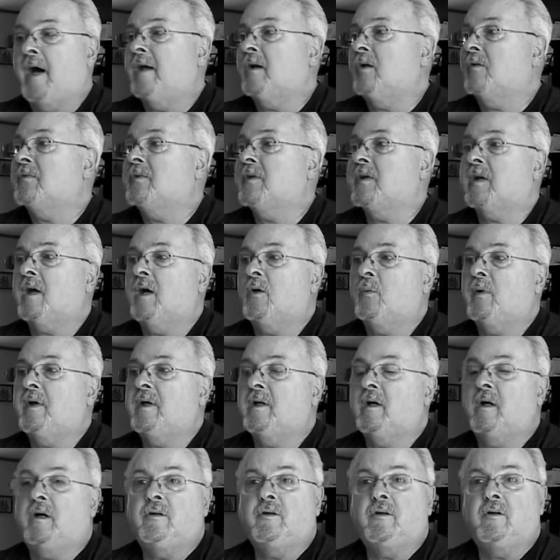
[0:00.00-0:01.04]
I don't think I
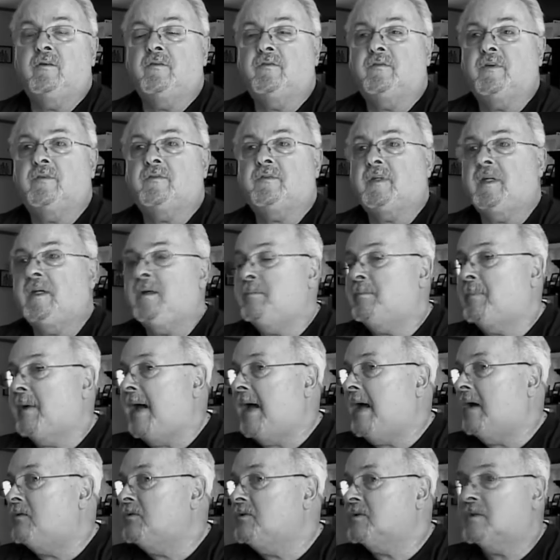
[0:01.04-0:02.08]
weighed 115
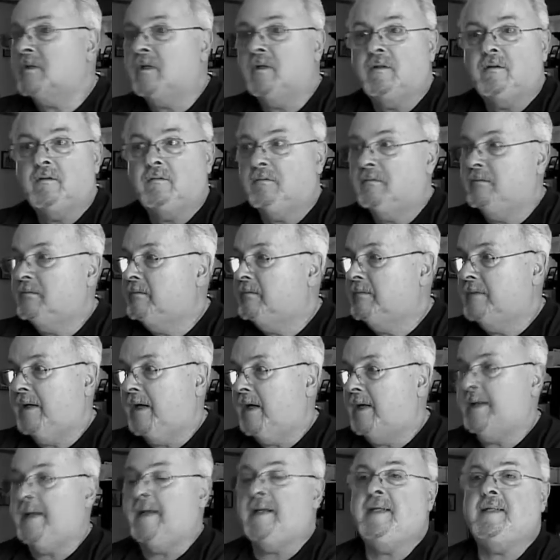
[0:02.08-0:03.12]
pounds
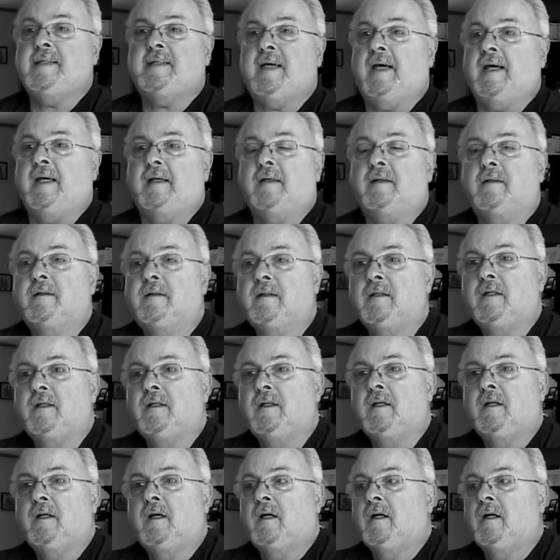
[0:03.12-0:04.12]
on any day mm.